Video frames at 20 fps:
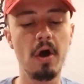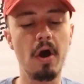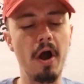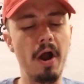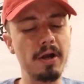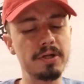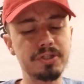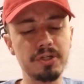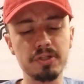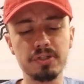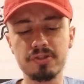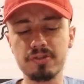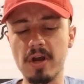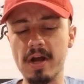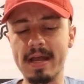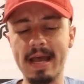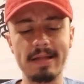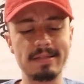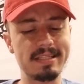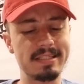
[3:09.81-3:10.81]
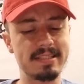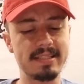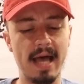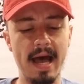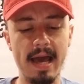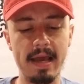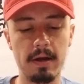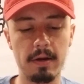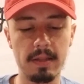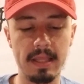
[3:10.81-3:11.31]
Archer struck out the
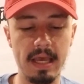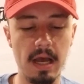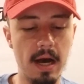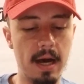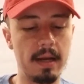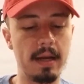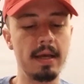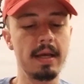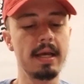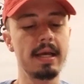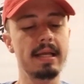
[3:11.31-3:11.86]
side early on.